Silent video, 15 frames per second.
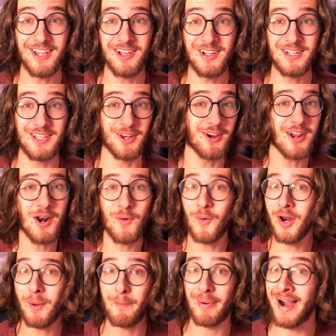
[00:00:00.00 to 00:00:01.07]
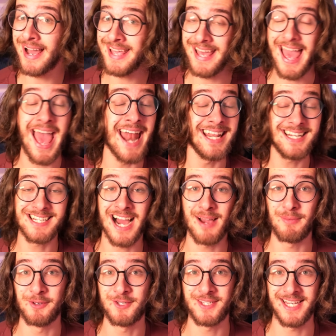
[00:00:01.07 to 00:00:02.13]
good, you're gonna wanna buy it
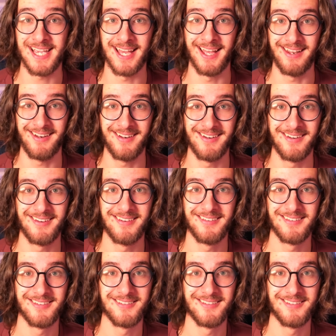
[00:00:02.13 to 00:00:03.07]
anytime you see it. But for some